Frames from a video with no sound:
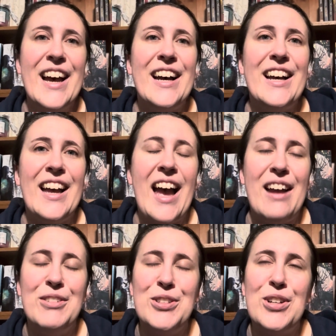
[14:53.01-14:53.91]
I
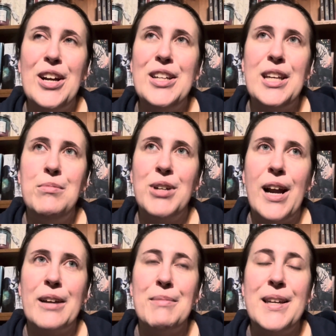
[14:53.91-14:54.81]
was trying to keep
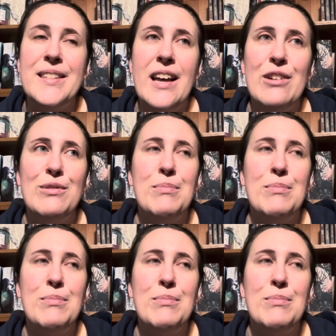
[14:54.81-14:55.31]
track myself,